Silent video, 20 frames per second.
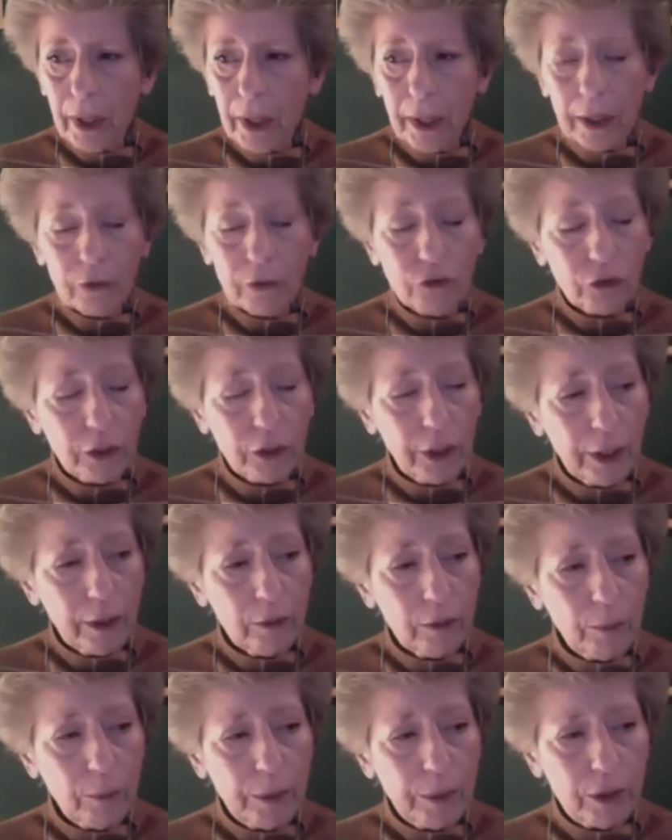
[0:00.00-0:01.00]
and she
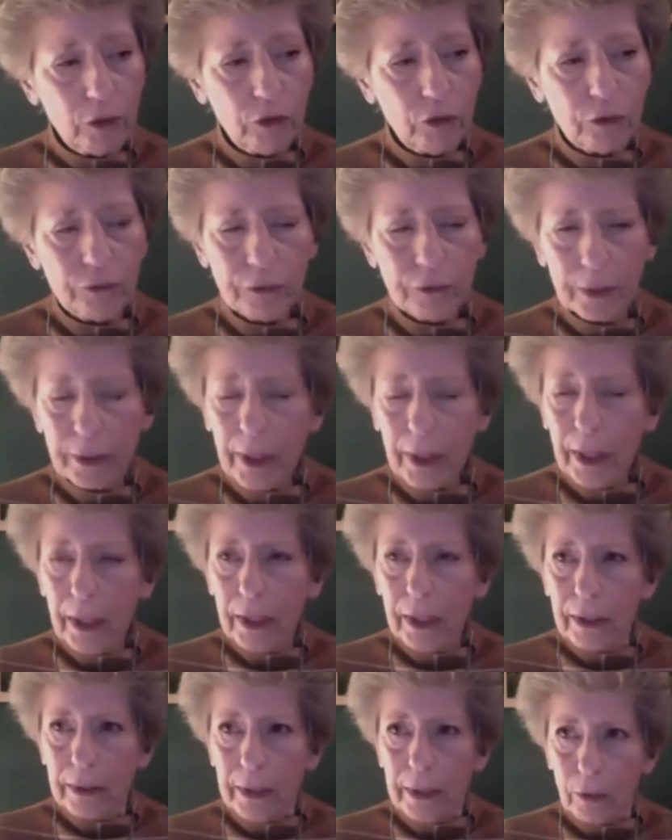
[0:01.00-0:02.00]
came to me and she said,
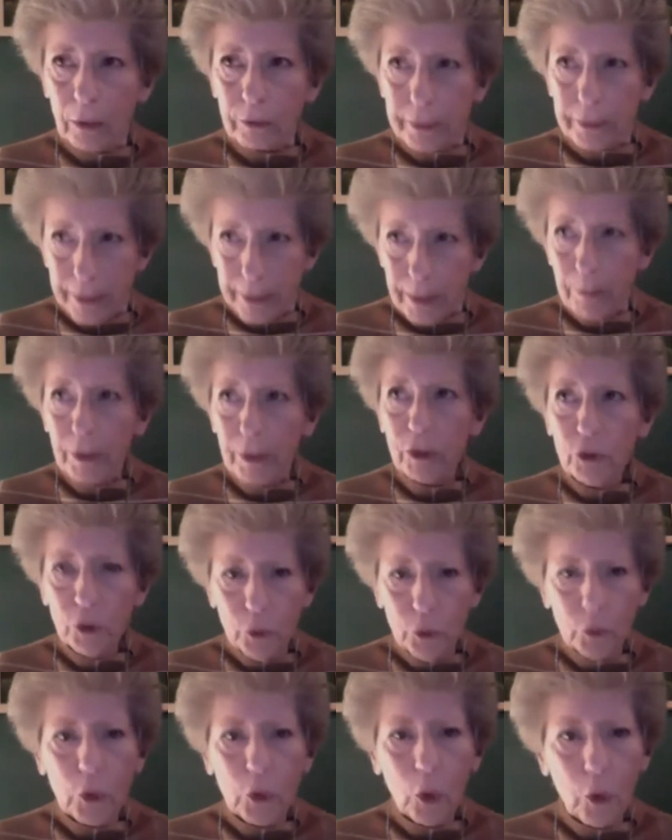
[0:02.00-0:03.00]
now, damn it,
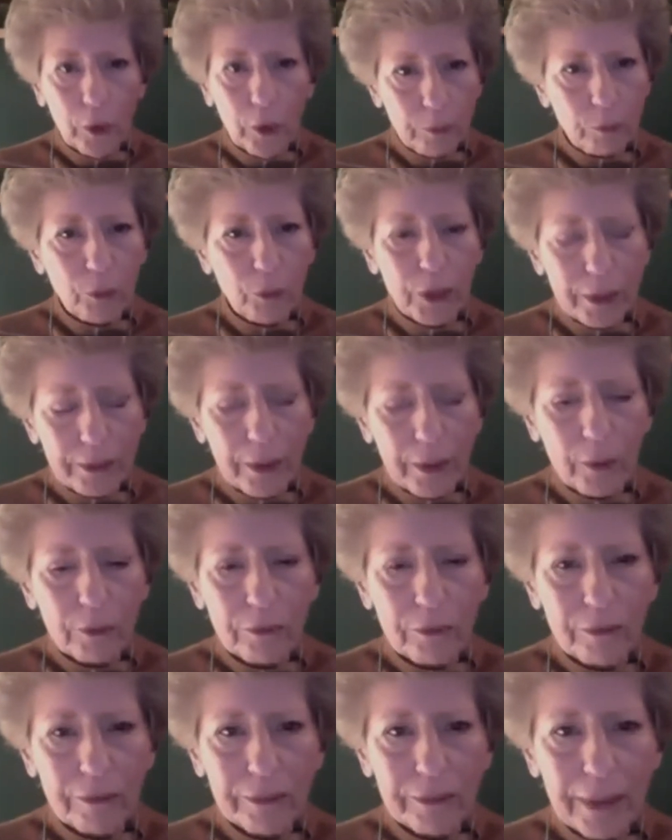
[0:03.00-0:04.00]
you go and bring
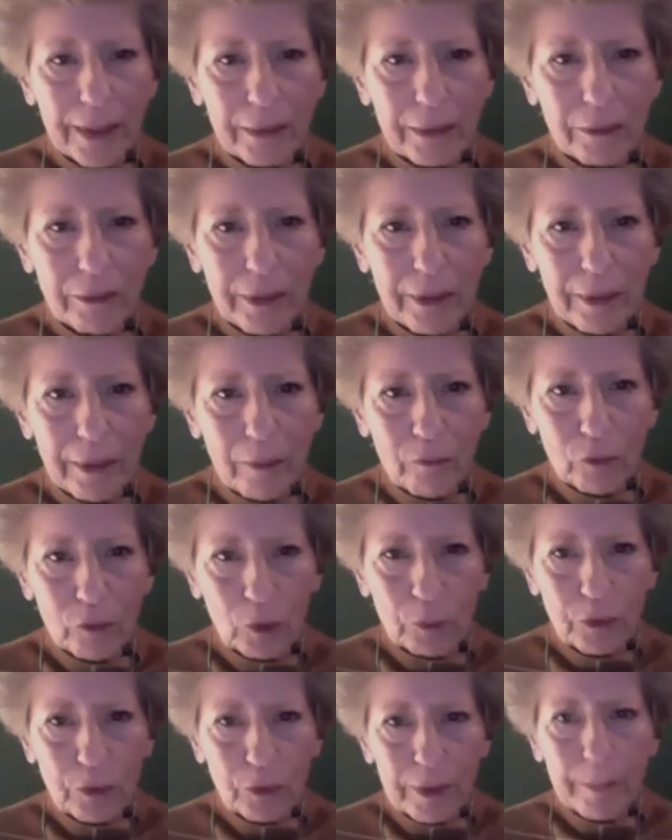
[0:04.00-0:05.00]
that
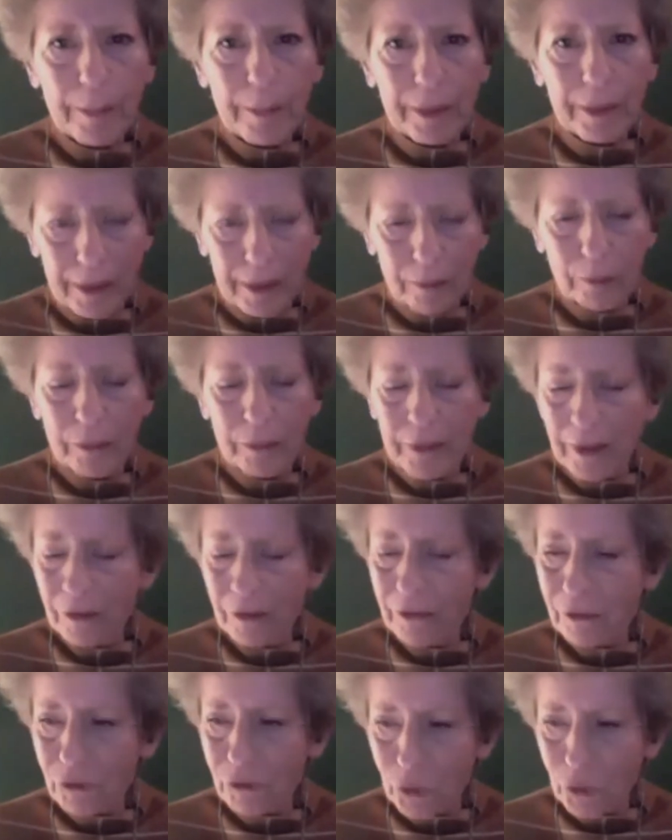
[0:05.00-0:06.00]
envelope to them and give them
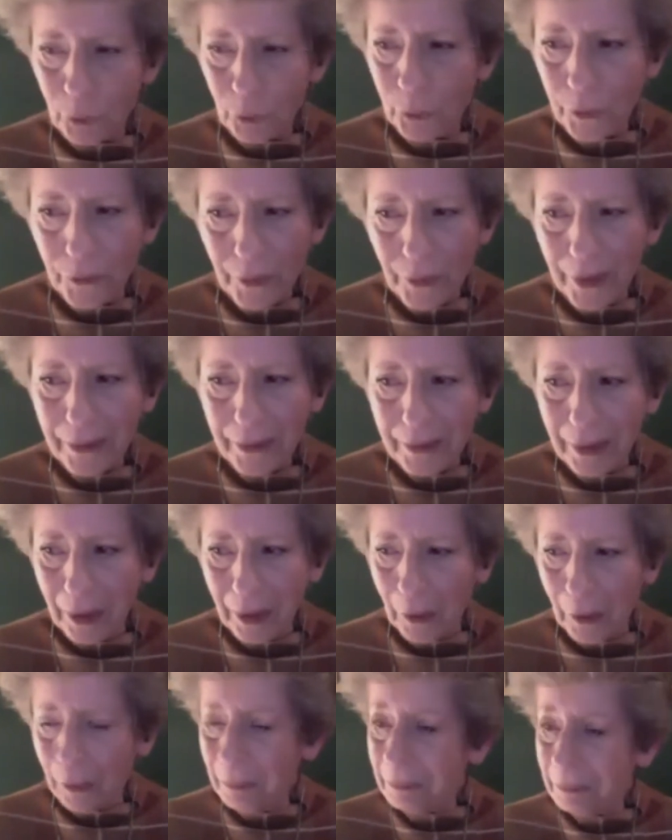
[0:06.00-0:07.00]
this jewelry right
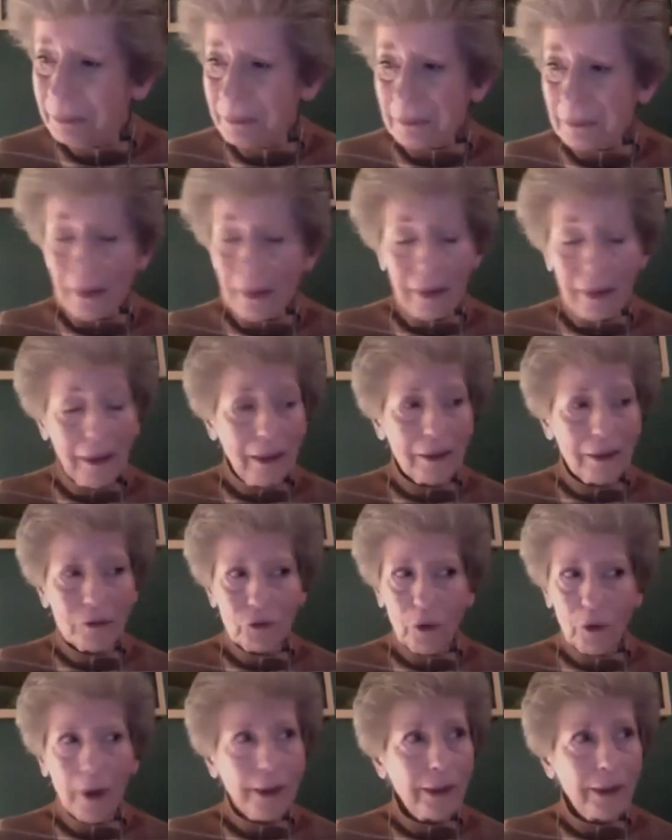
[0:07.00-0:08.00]
now.
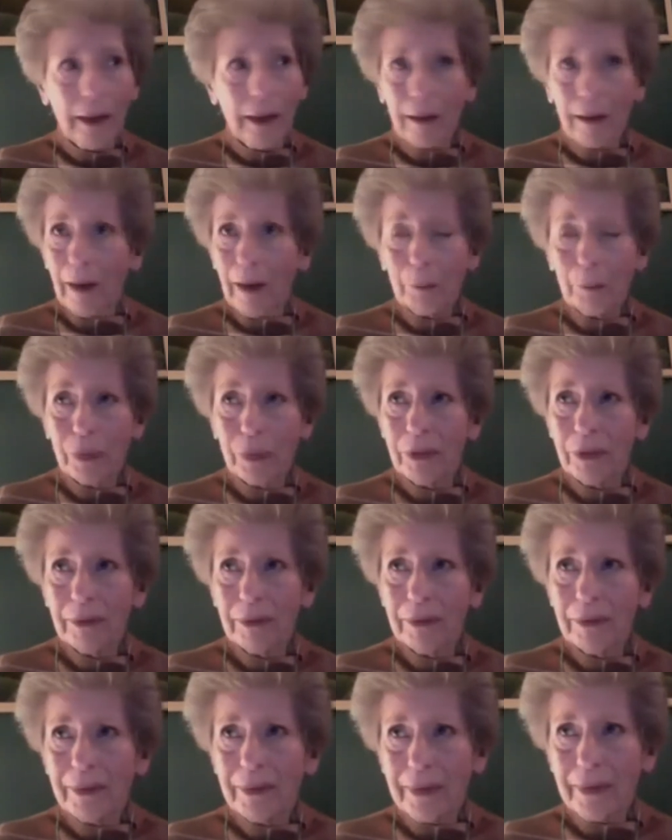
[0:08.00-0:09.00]
So I got up
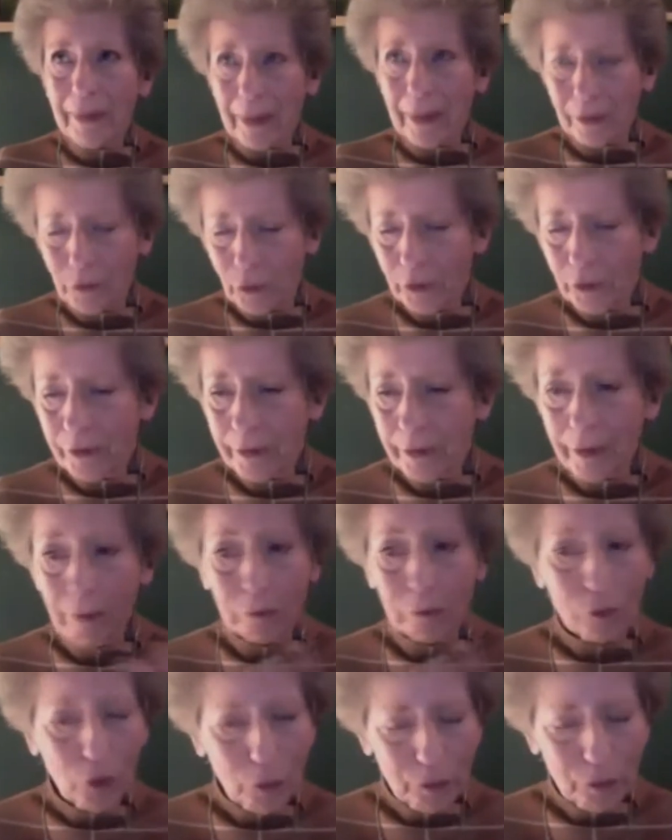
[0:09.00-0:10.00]
and I took the
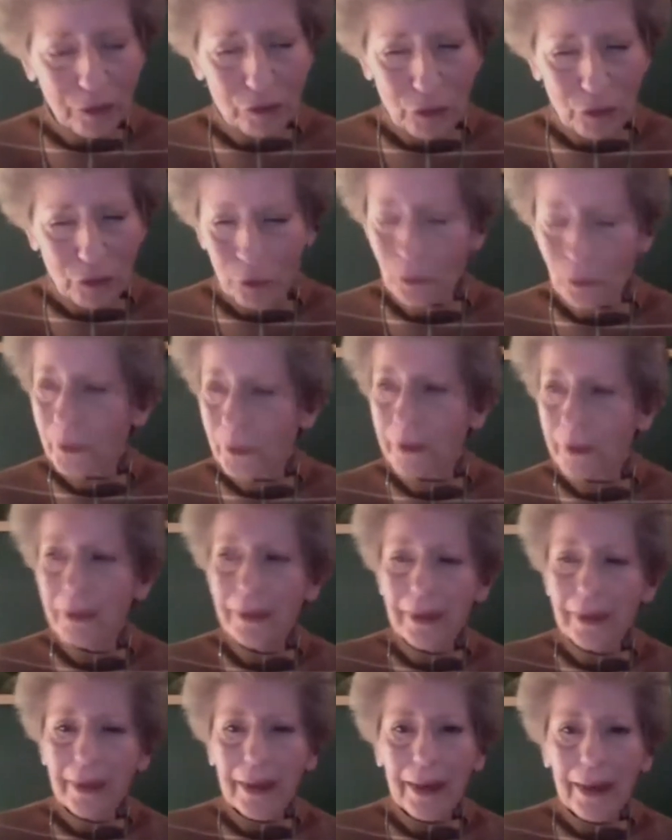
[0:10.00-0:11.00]
envelope with jewelry
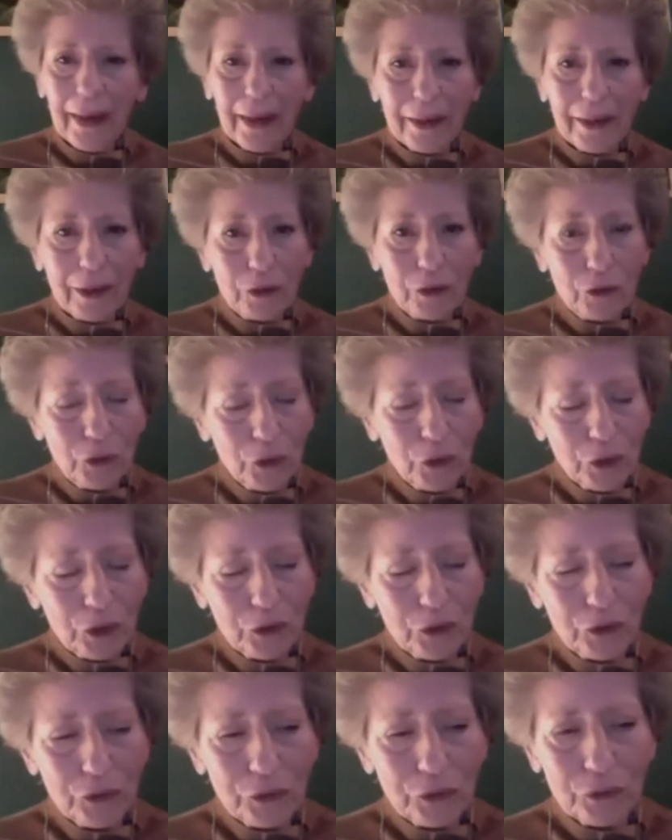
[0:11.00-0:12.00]
and I took
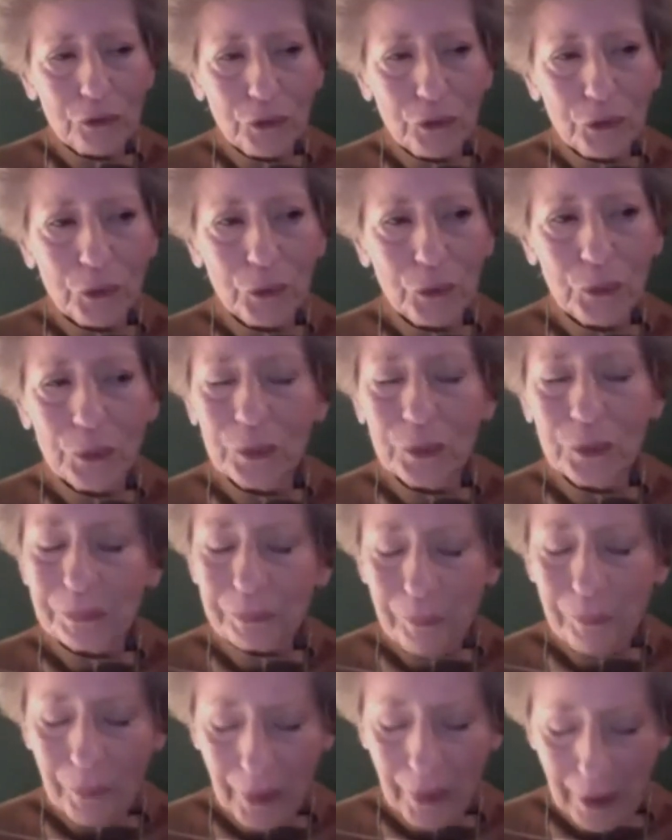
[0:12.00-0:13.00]
it to
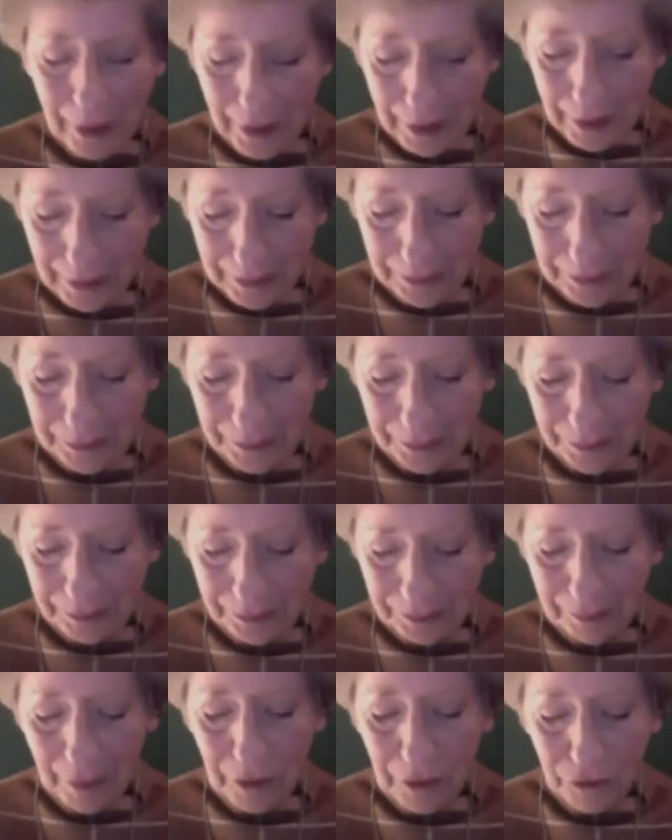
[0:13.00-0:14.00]

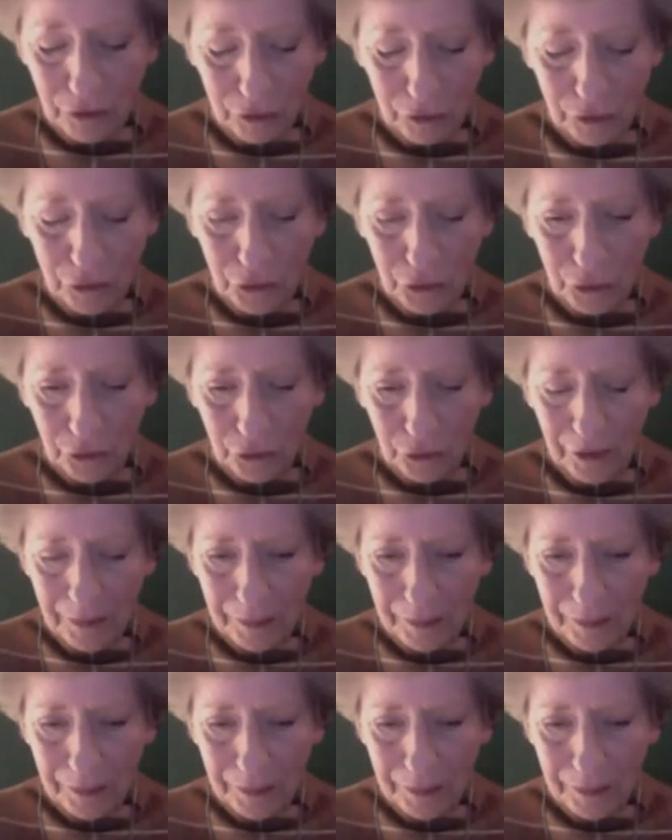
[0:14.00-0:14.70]
my sisters.